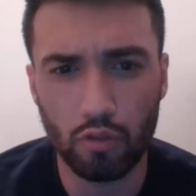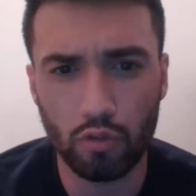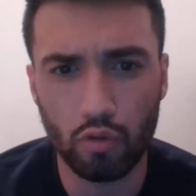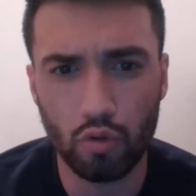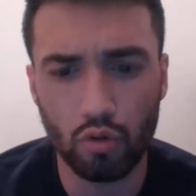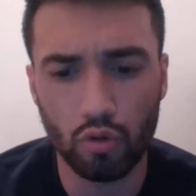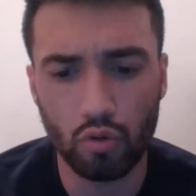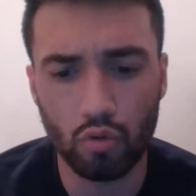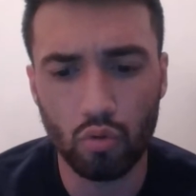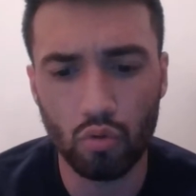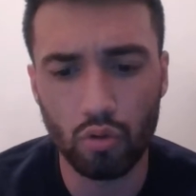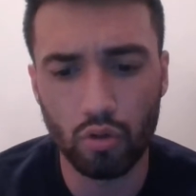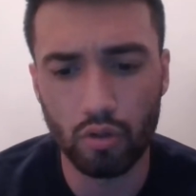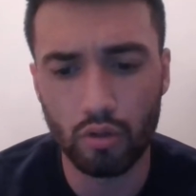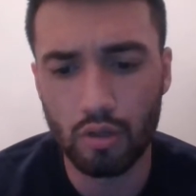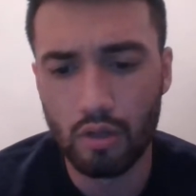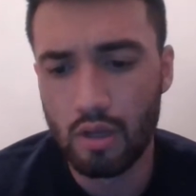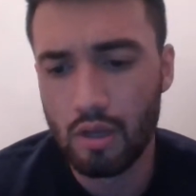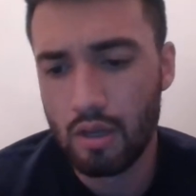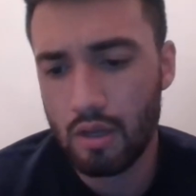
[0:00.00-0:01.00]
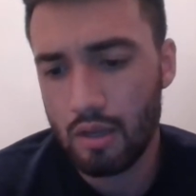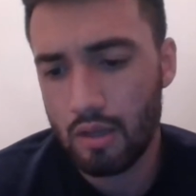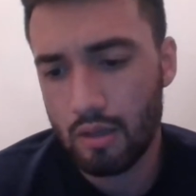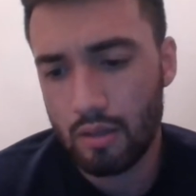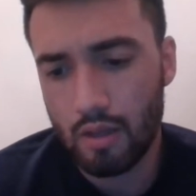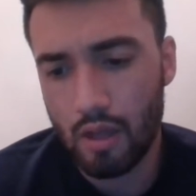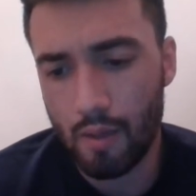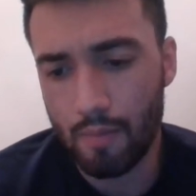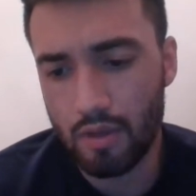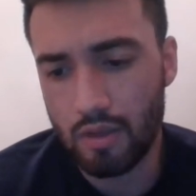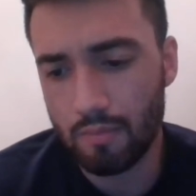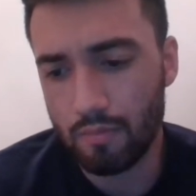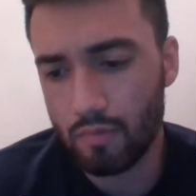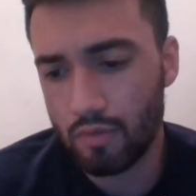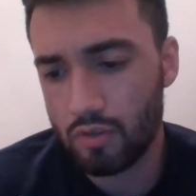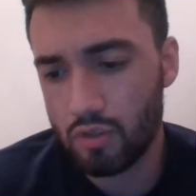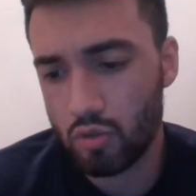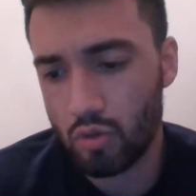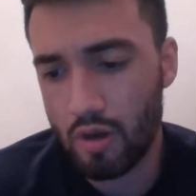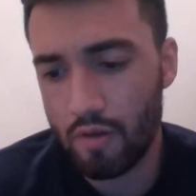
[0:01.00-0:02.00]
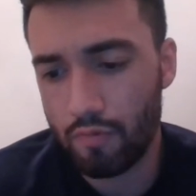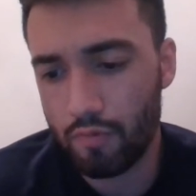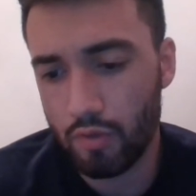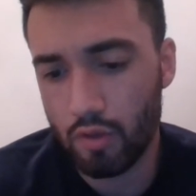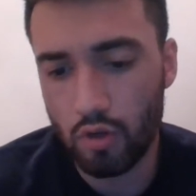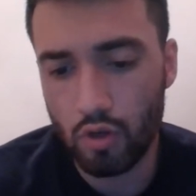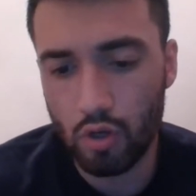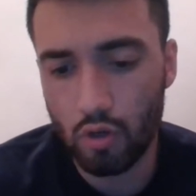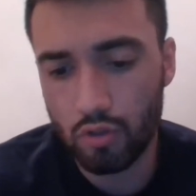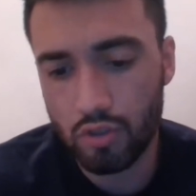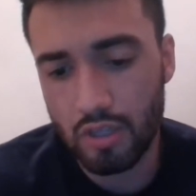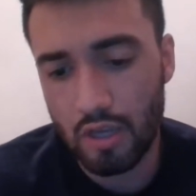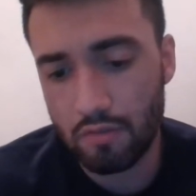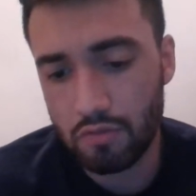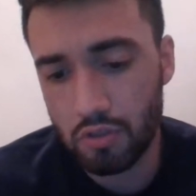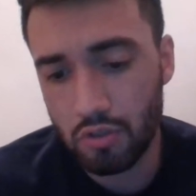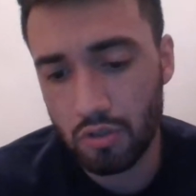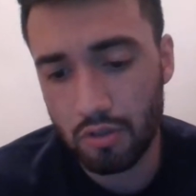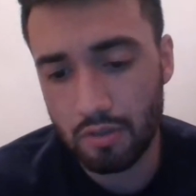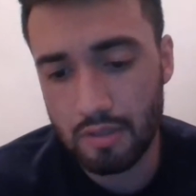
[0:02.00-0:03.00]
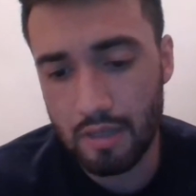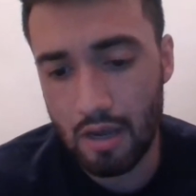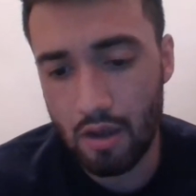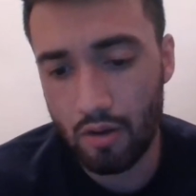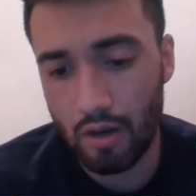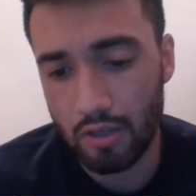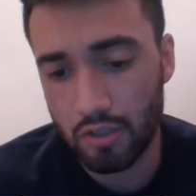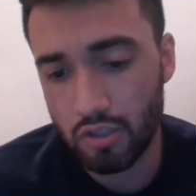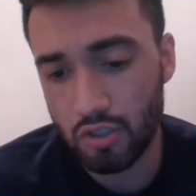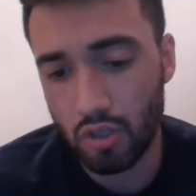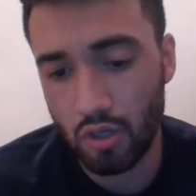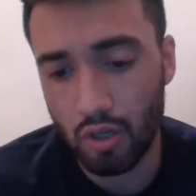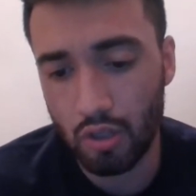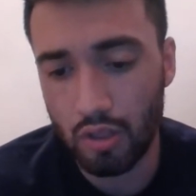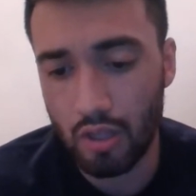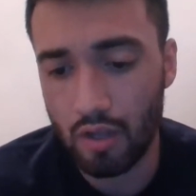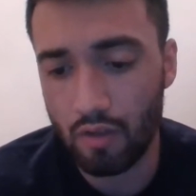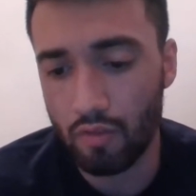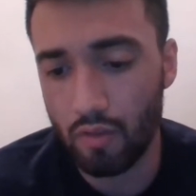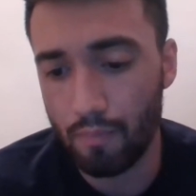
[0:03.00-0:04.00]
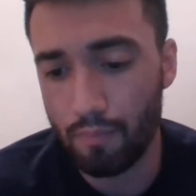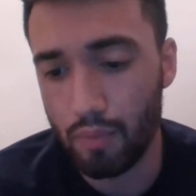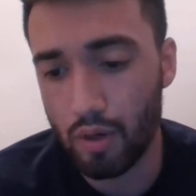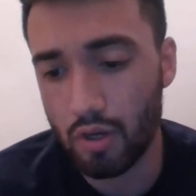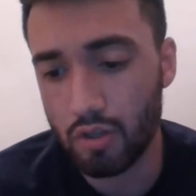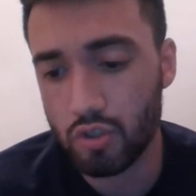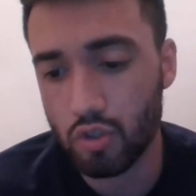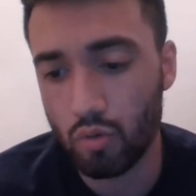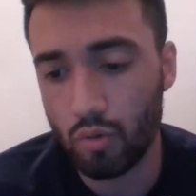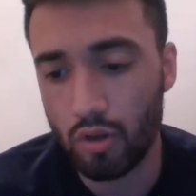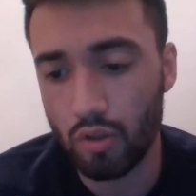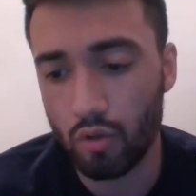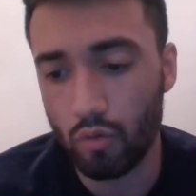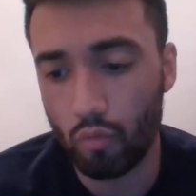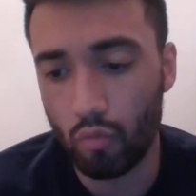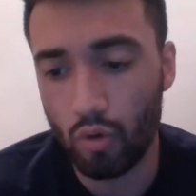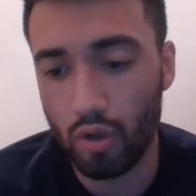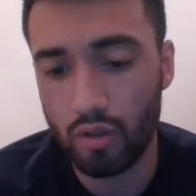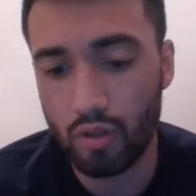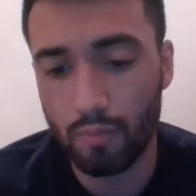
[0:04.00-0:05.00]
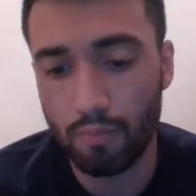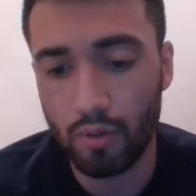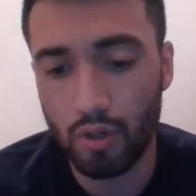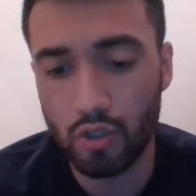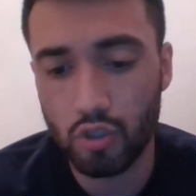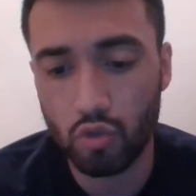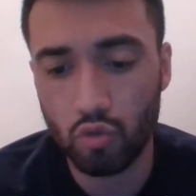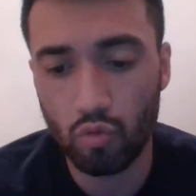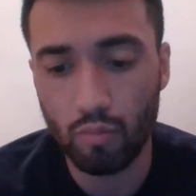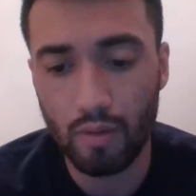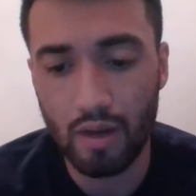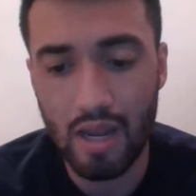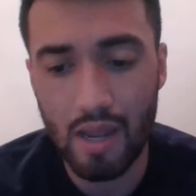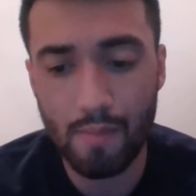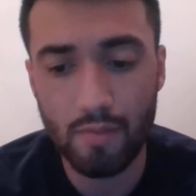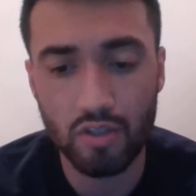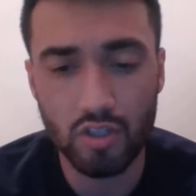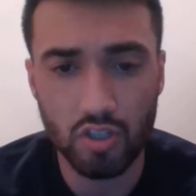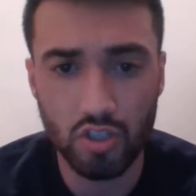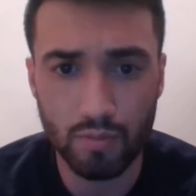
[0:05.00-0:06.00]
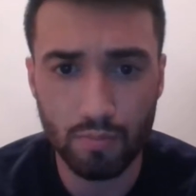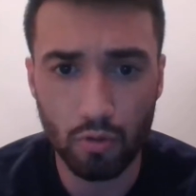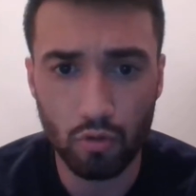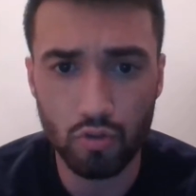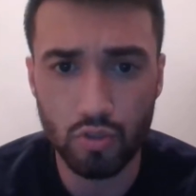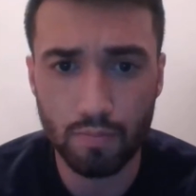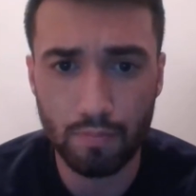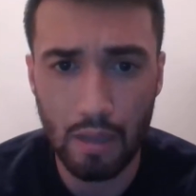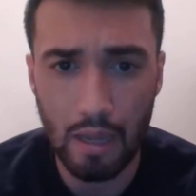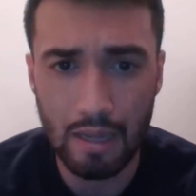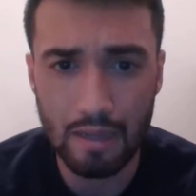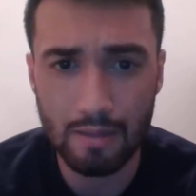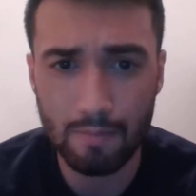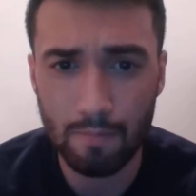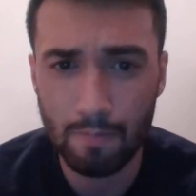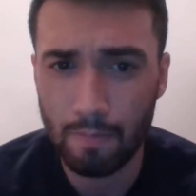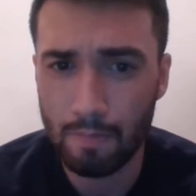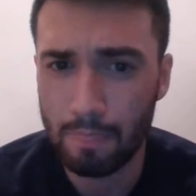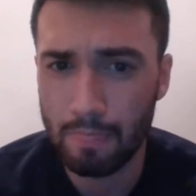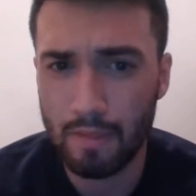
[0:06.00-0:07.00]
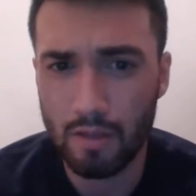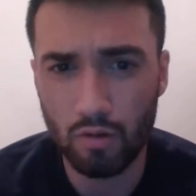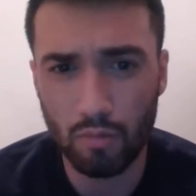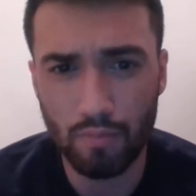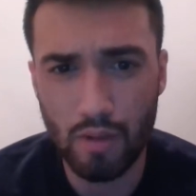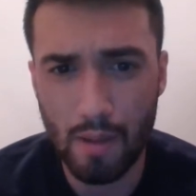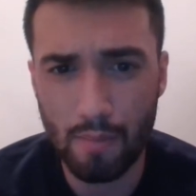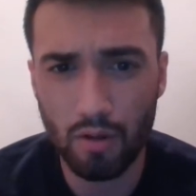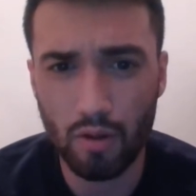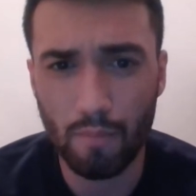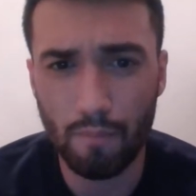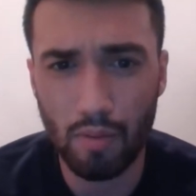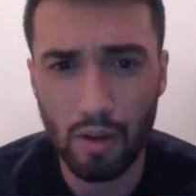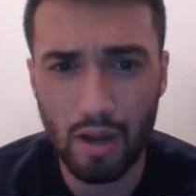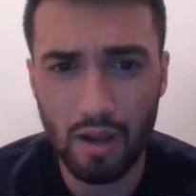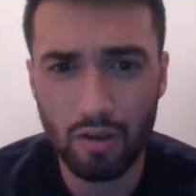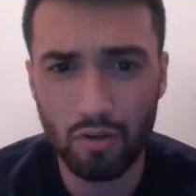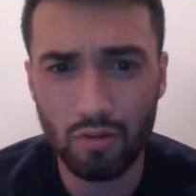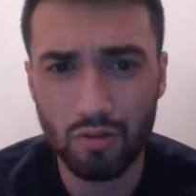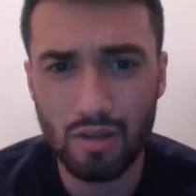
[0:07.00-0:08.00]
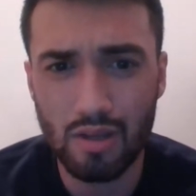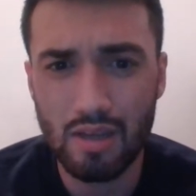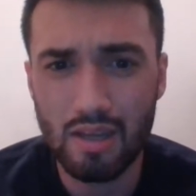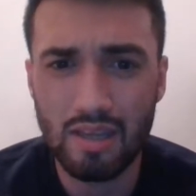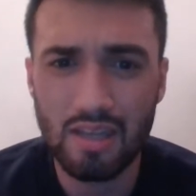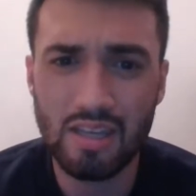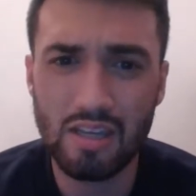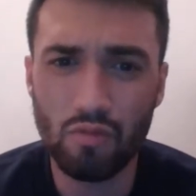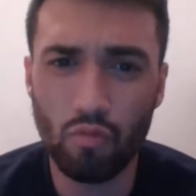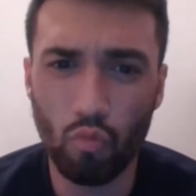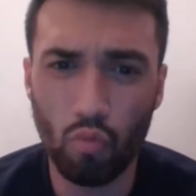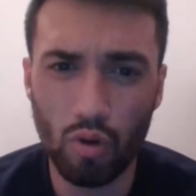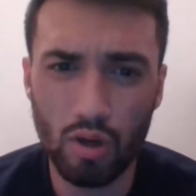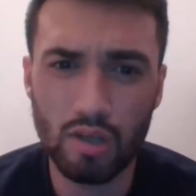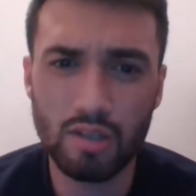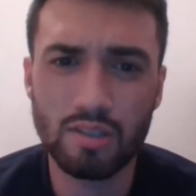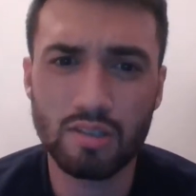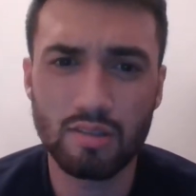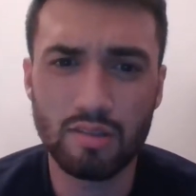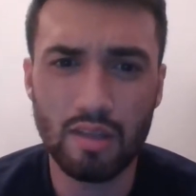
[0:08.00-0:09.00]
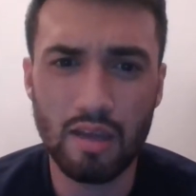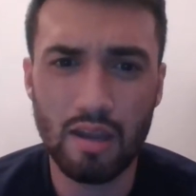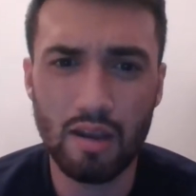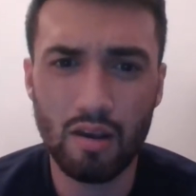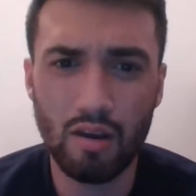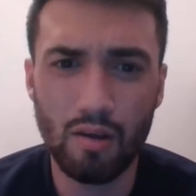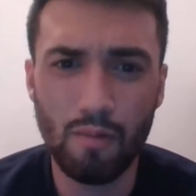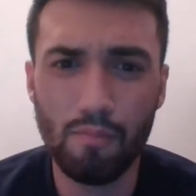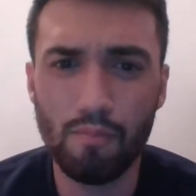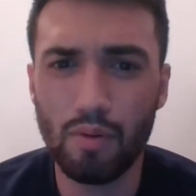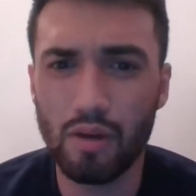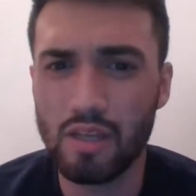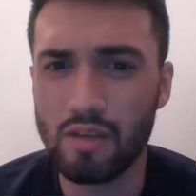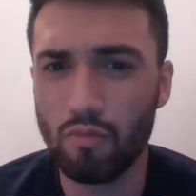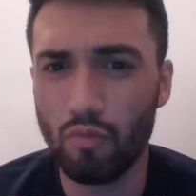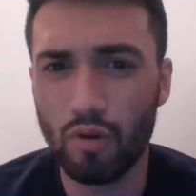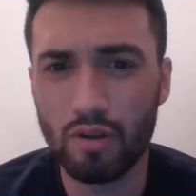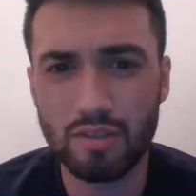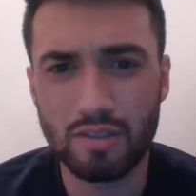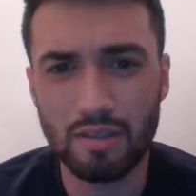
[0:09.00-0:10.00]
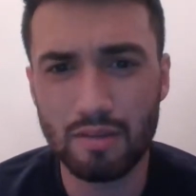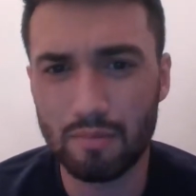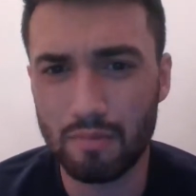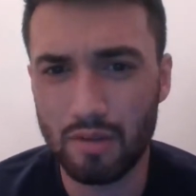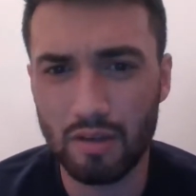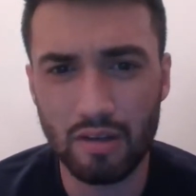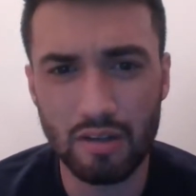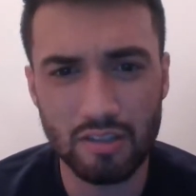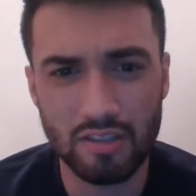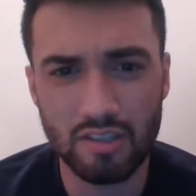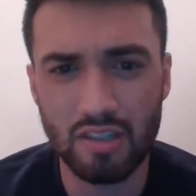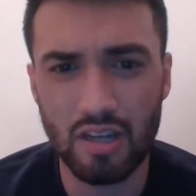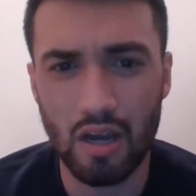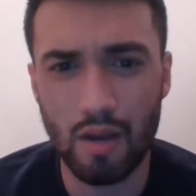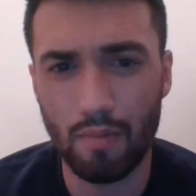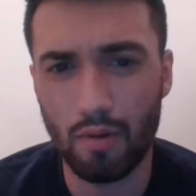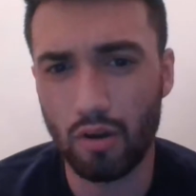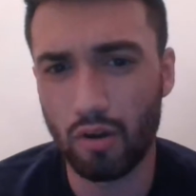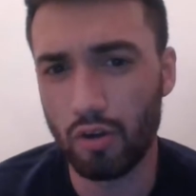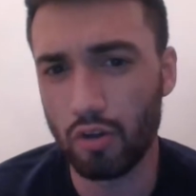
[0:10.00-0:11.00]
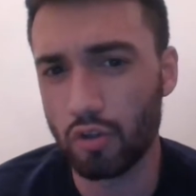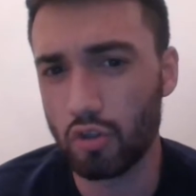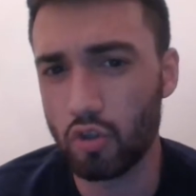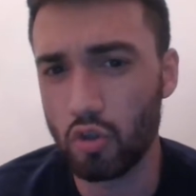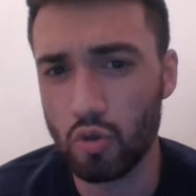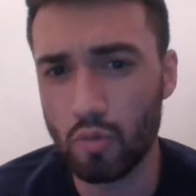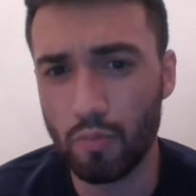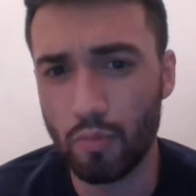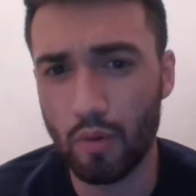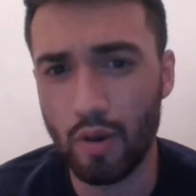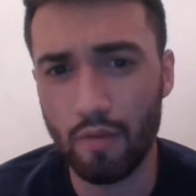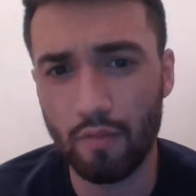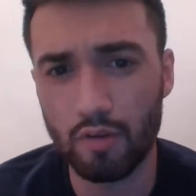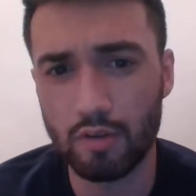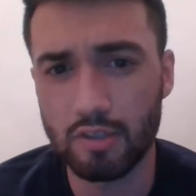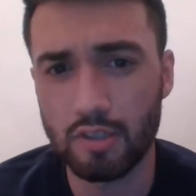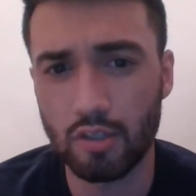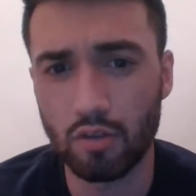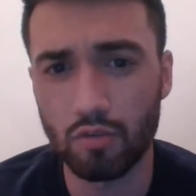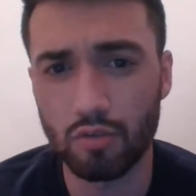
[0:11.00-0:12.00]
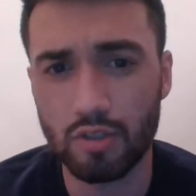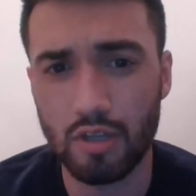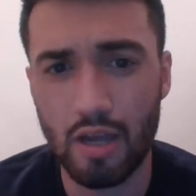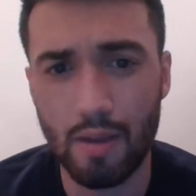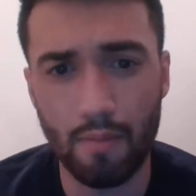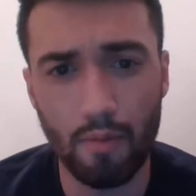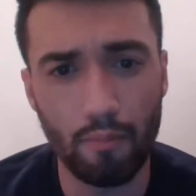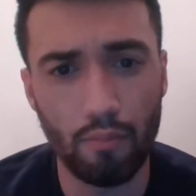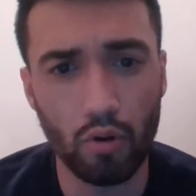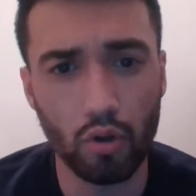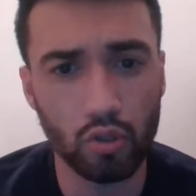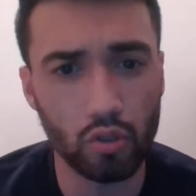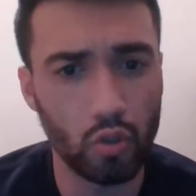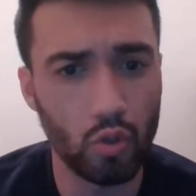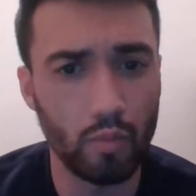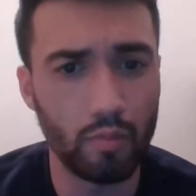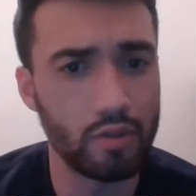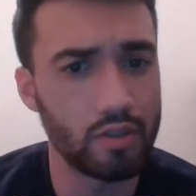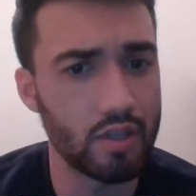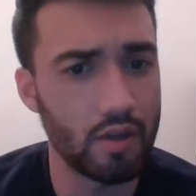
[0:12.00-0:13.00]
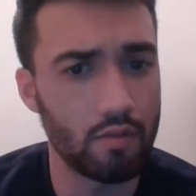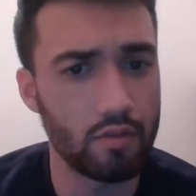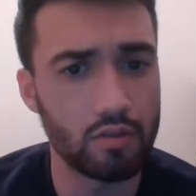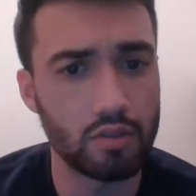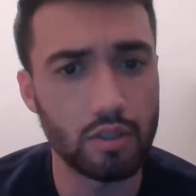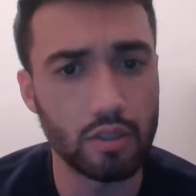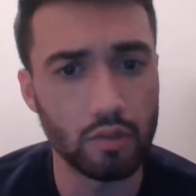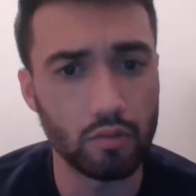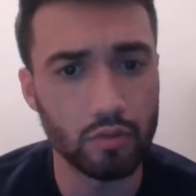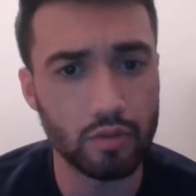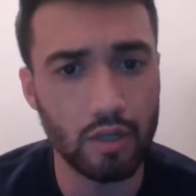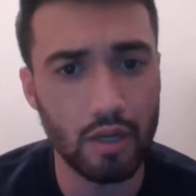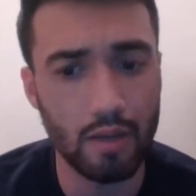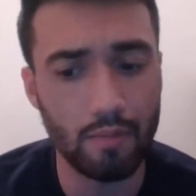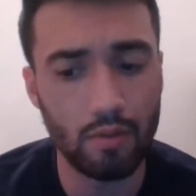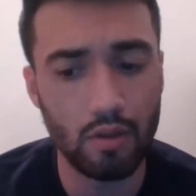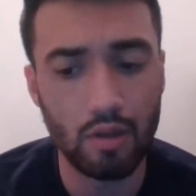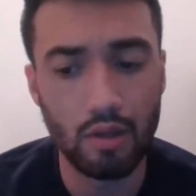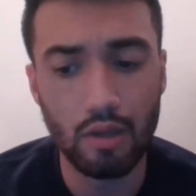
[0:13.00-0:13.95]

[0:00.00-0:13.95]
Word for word: the third quarter. I mean, straight from the notes I took down, I saw a lot of the Bucks going to run, the push through Miami's exposed paint. You know, Bam and Adebayo, he was there, but he wasn't going to stop on a Akupo every single time and Brook Lopez every single time.